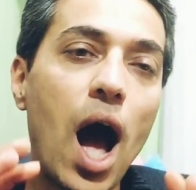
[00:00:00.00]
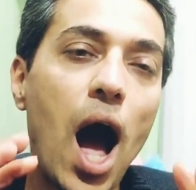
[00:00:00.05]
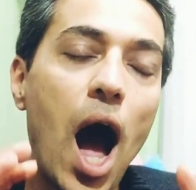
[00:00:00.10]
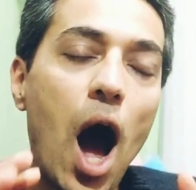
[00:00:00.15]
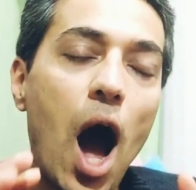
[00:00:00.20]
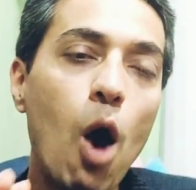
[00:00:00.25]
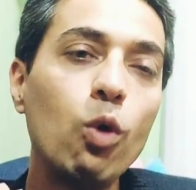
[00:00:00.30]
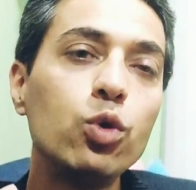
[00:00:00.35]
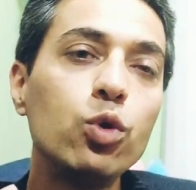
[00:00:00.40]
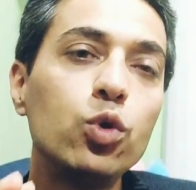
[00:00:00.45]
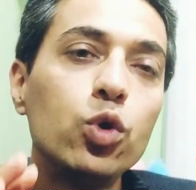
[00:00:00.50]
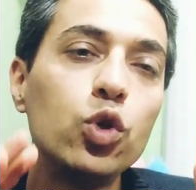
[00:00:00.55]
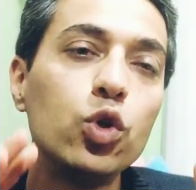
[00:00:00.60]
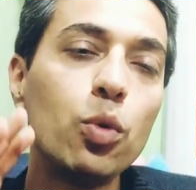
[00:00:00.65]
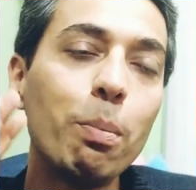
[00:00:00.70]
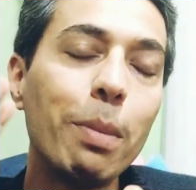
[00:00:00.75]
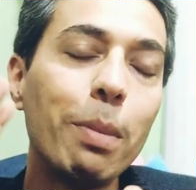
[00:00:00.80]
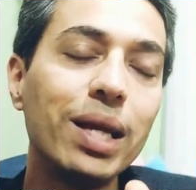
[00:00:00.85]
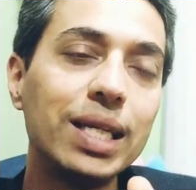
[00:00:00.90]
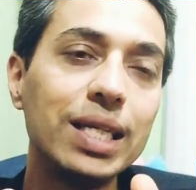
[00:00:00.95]
how do you
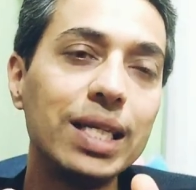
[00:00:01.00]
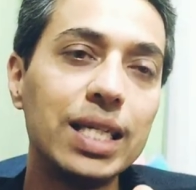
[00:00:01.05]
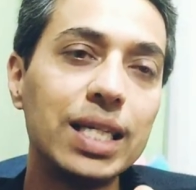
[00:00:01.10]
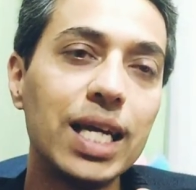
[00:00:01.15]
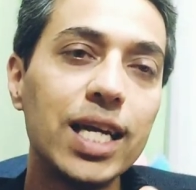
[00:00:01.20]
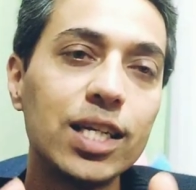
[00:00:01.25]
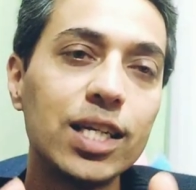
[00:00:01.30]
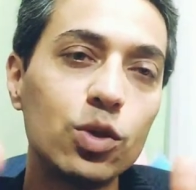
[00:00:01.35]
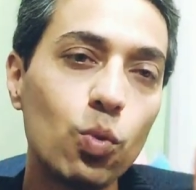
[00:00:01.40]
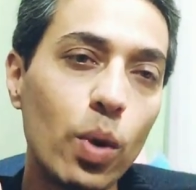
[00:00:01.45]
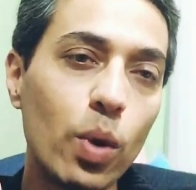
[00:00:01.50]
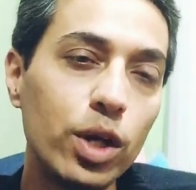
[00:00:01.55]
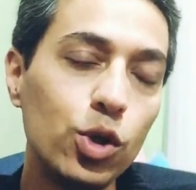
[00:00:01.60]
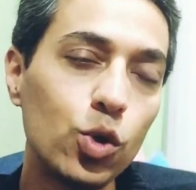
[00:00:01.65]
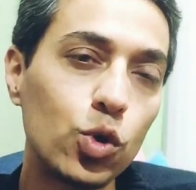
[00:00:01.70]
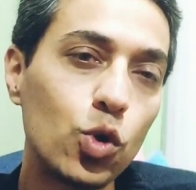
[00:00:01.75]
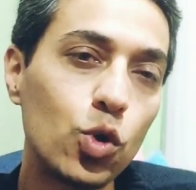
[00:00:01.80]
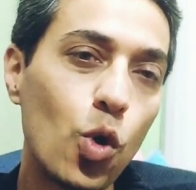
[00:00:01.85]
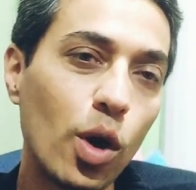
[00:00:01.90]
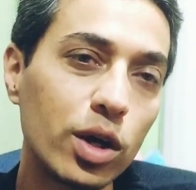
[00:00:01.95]
meditate when
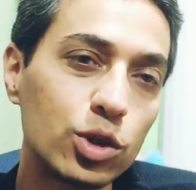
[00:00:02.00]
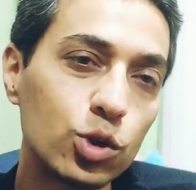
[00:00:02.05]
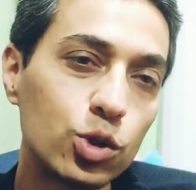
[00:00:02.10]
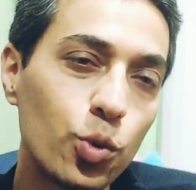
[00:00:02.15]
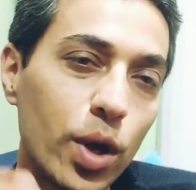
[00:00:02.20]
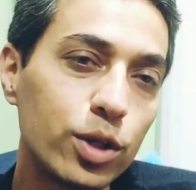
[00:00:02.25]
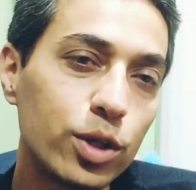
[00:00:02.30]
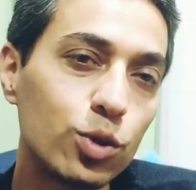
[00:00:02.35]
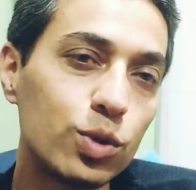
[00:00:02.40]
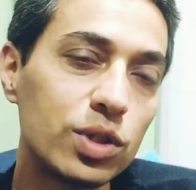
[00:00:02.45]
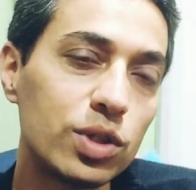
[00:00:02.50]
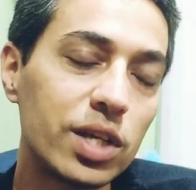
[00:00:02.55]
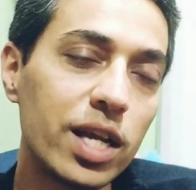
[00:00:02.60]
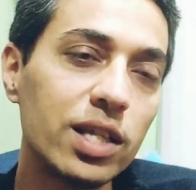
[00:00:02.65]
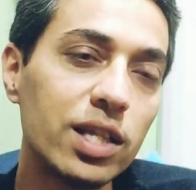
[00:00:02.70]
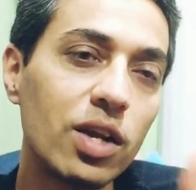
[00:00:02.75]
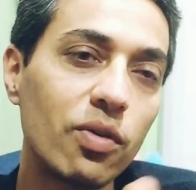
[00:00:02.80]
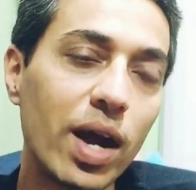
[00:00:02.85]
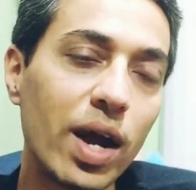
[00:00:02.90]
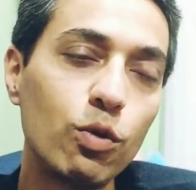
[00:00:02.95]
you cook so as to
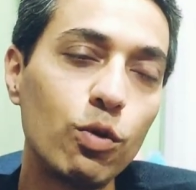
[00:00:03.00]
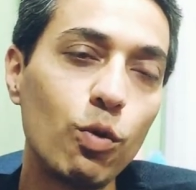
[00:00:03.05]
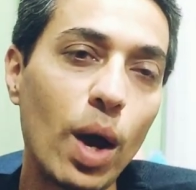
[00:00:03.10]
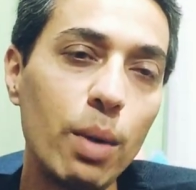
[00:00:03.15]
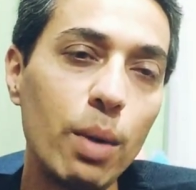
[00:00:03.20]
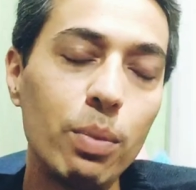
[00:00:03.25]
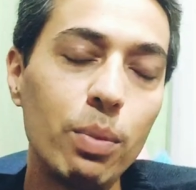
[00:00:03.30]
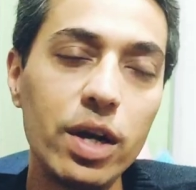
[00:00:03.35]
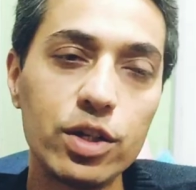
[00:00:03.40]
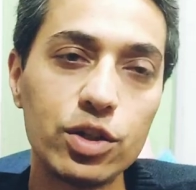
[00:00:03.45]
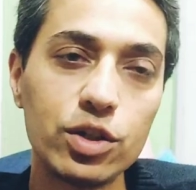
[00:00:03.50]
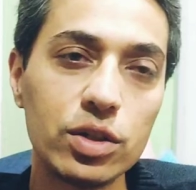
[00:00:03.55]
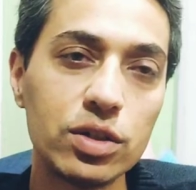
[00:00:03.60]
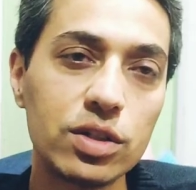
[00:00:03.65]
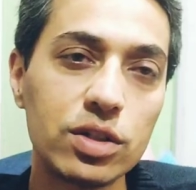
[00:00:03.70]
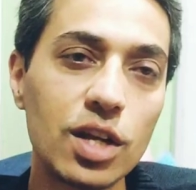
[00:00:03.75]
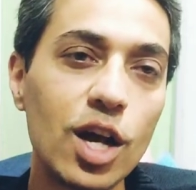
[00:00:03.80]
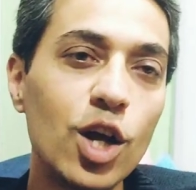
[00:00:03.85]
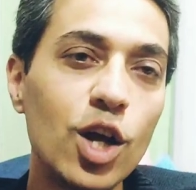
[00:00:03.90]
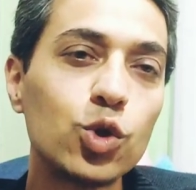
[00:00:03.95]
send the right
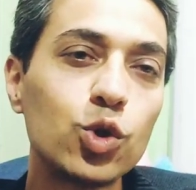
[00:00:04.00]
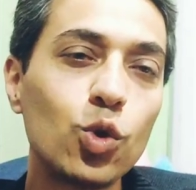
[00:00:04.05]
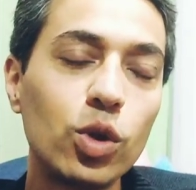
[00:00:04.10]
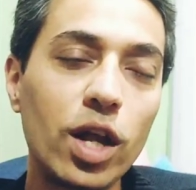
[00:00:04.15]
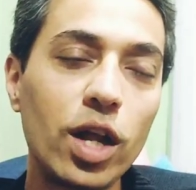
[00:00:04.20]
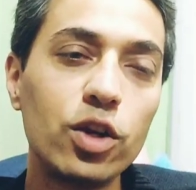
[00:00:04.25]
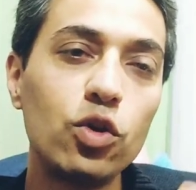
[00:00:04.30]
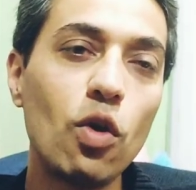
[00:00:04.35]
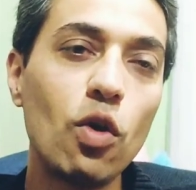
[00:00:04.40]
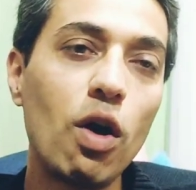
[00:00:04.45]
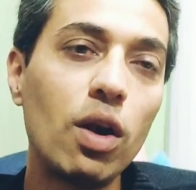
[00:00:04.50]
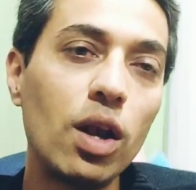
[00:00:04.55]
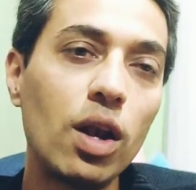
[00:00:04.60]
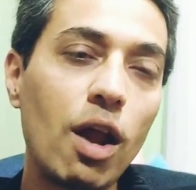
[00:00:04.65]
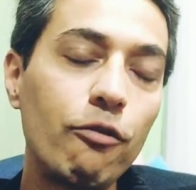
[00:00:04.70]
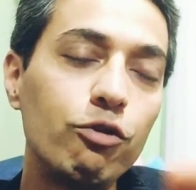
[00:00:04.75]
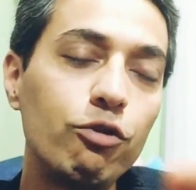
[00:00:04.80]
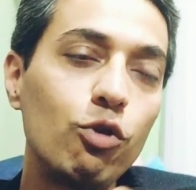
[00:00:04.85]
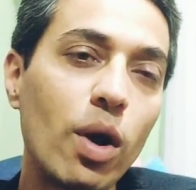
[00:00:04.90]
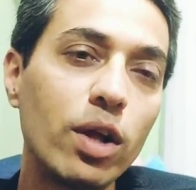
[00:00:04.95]
vibrations so that your
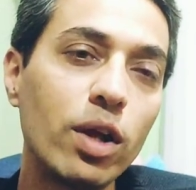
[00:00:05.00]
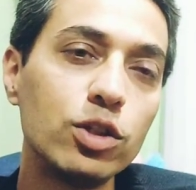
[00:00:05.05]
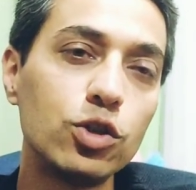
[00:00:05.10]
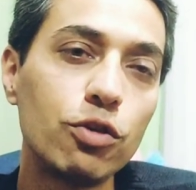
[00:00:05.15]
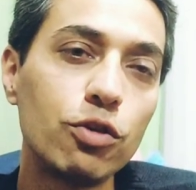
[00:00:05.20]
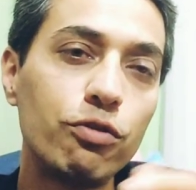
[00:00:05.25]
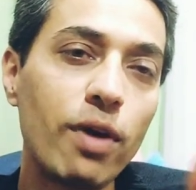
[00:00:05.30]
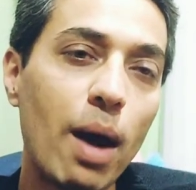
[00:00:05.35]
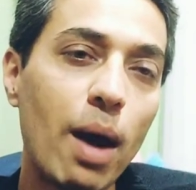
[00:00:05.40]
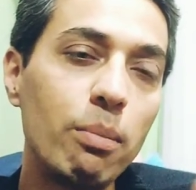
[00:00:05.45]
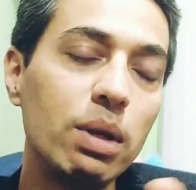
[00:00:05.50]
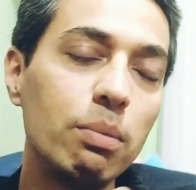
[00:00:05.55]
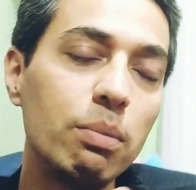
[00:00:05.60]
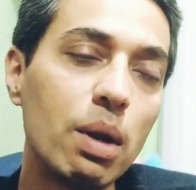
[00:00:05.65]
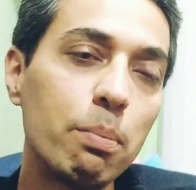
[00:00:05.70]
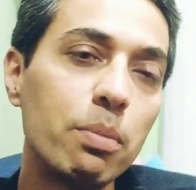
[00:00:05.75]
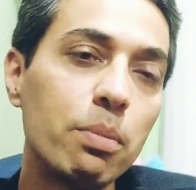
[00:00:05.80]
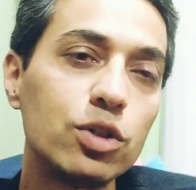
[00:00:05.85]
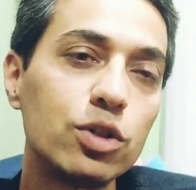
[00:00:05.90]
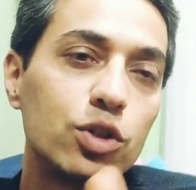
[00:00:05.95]
loved ones, your family
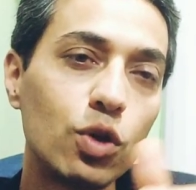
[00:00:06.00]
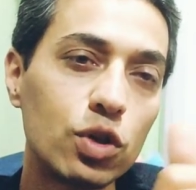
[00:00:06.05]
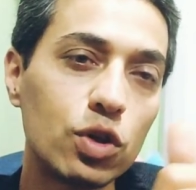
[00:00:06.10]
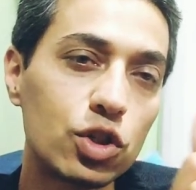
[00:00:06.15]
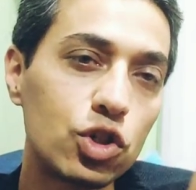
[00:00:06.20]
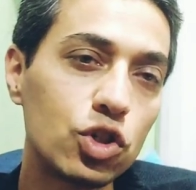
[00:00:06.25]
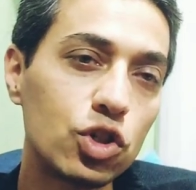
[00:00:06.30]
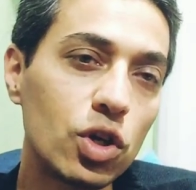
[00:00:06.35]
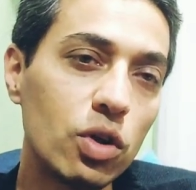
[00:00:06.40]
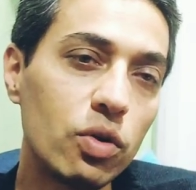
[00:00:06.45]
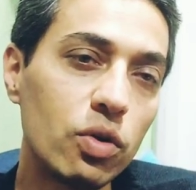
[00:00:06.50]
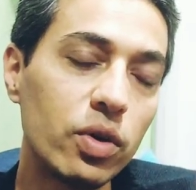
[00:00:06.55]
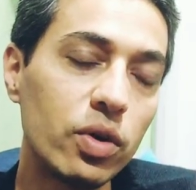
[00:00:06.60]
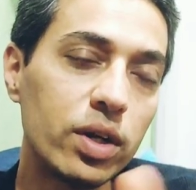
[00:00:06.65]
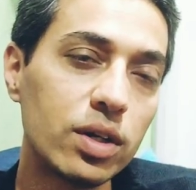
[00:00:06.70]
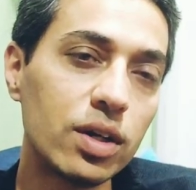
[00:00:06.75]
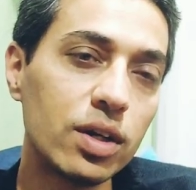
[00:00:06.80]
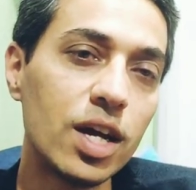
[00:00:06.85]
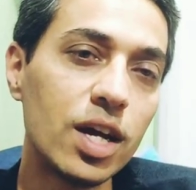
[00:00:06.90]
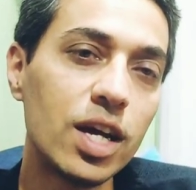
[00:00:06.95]
members, your
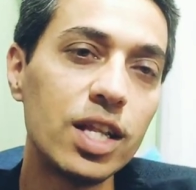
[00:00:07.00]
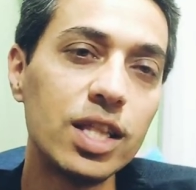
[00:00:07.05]
children,